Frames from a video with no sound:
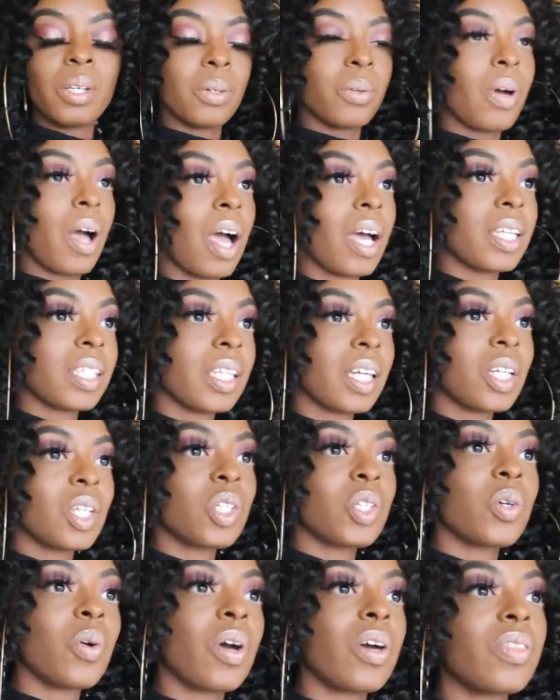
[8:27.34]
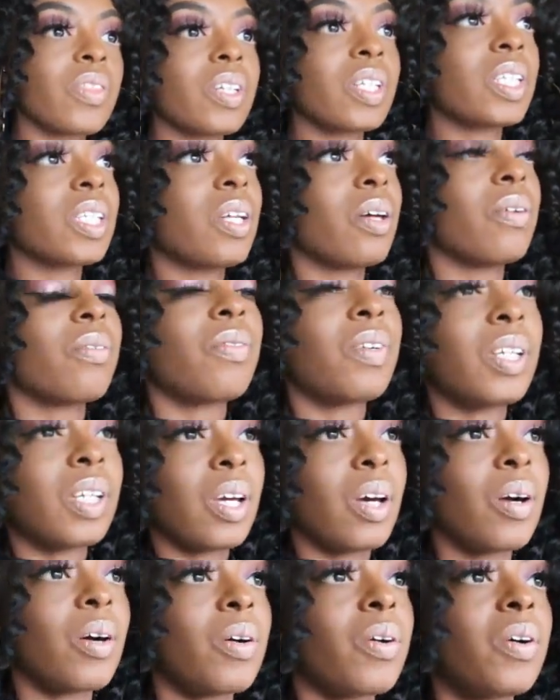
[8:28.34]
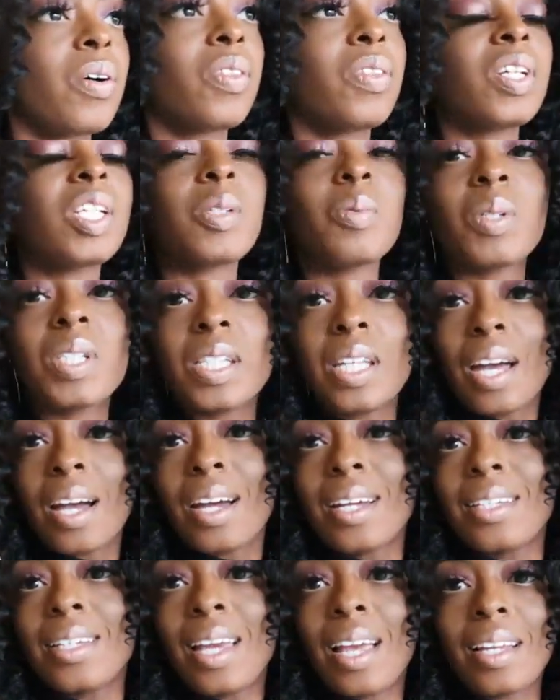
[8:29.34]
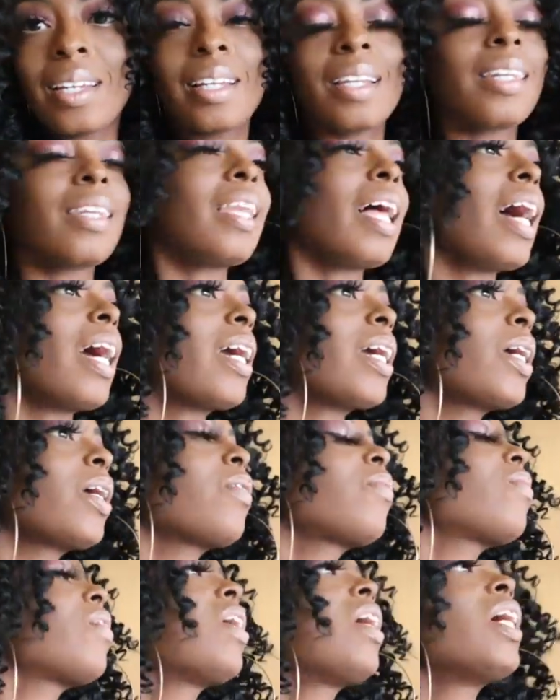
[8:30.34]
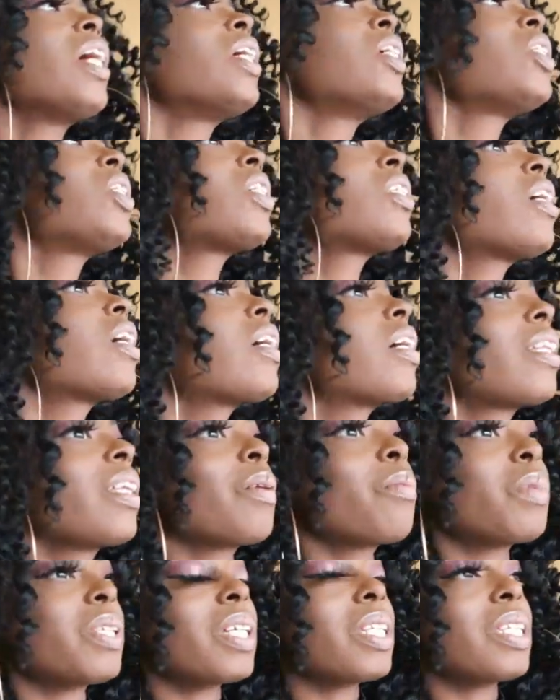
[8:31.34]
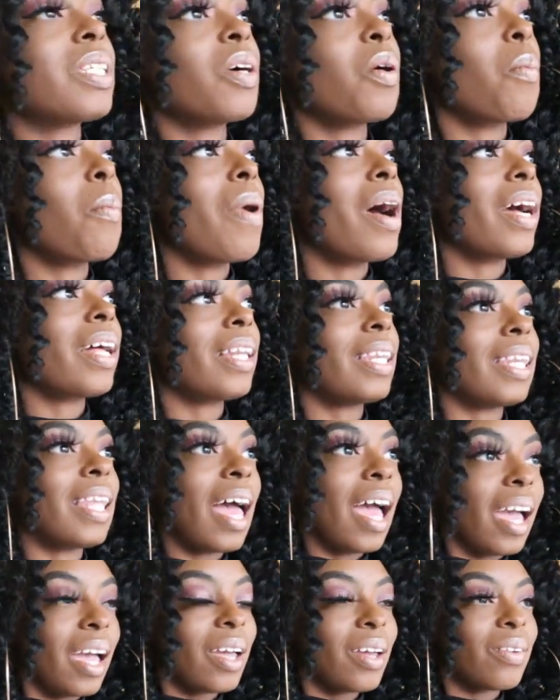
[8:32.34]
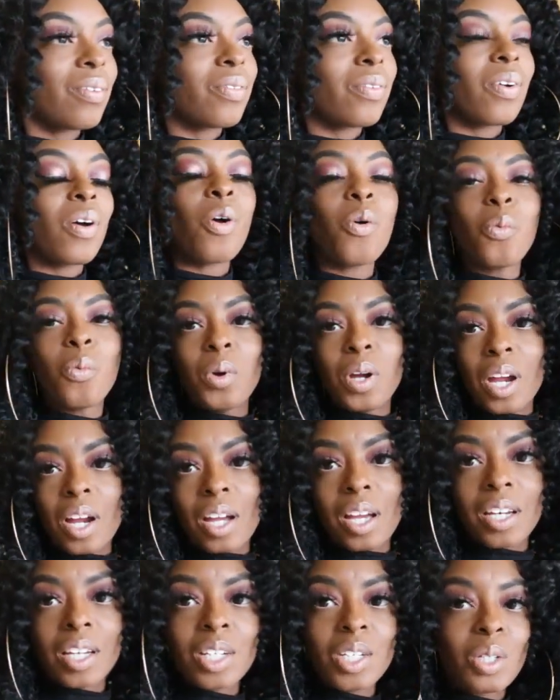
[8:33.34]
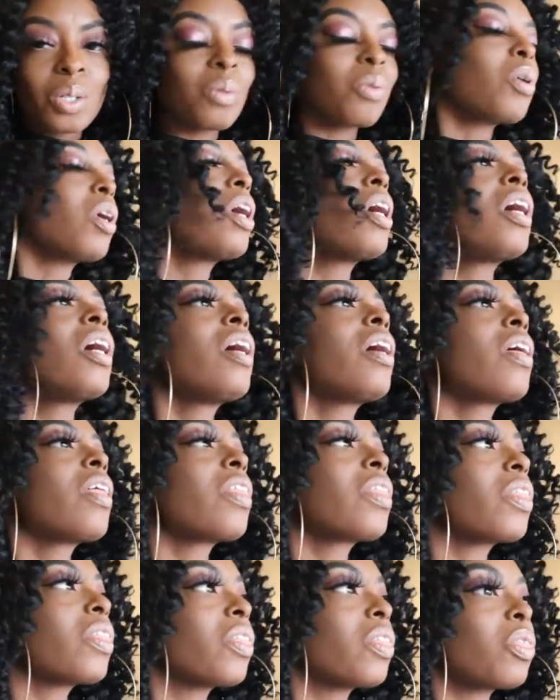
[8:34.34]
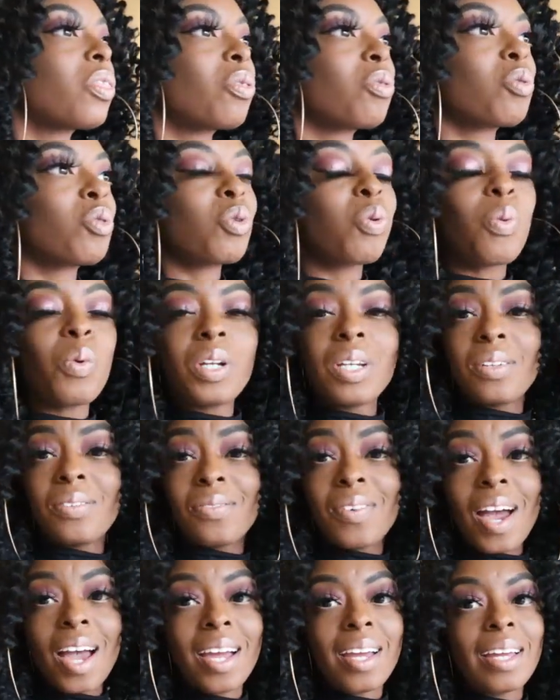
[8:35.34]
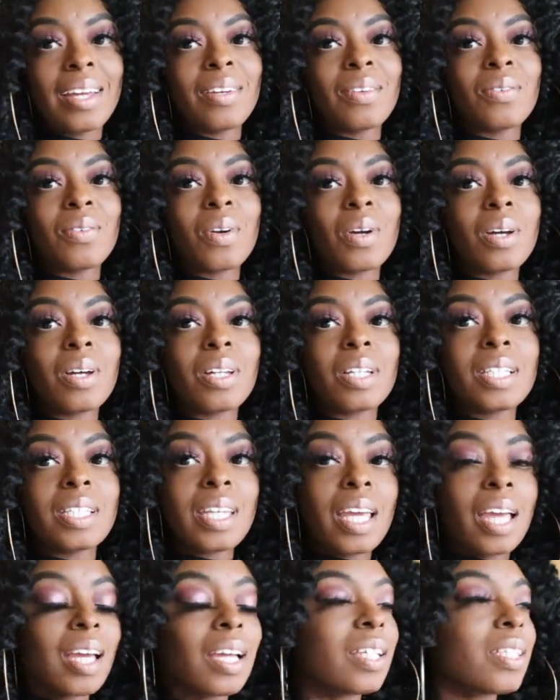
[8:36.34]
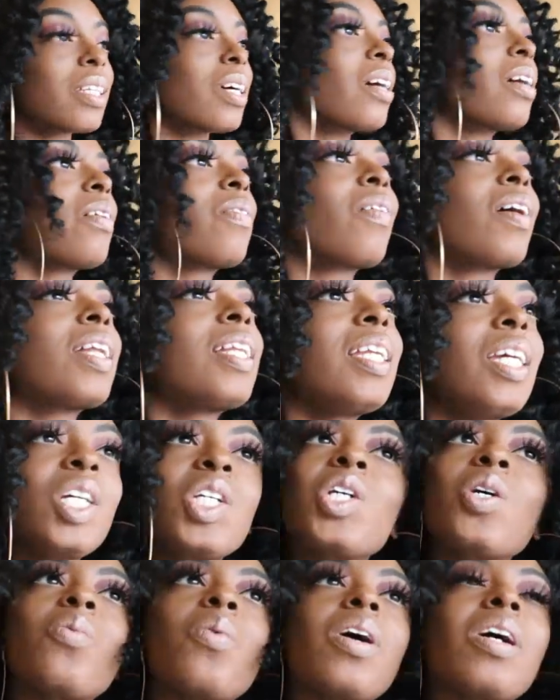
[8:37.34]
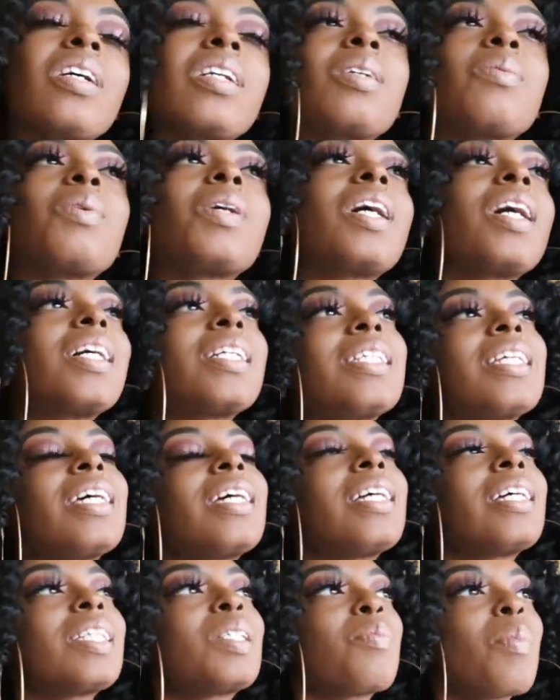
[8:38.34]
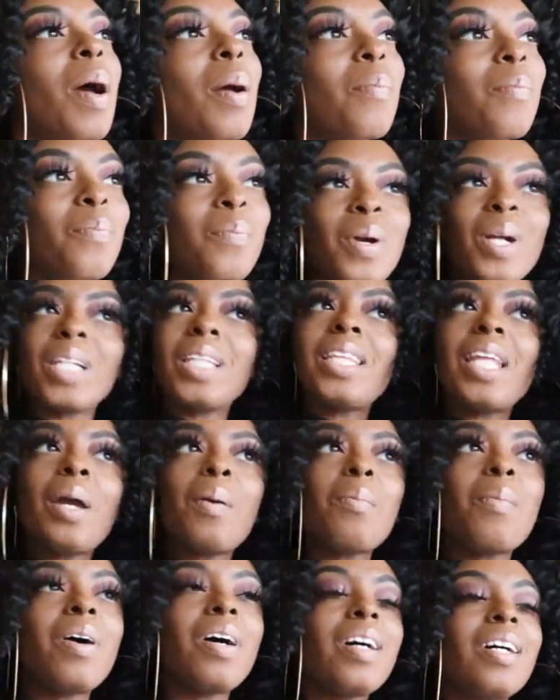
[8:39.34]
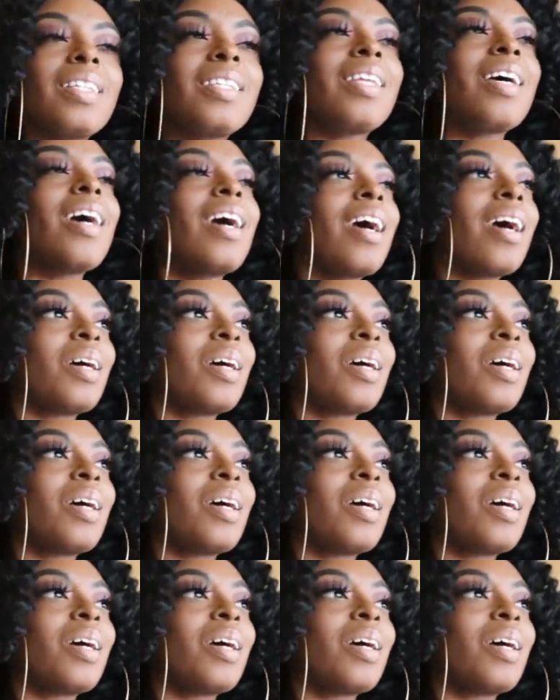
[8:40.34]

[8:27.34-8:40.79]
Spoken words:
you guys enjoyed this video. This was like a day in the life, just a glimpse into my life. We are gonna do 25 days of Neshauary because it is my birthday month.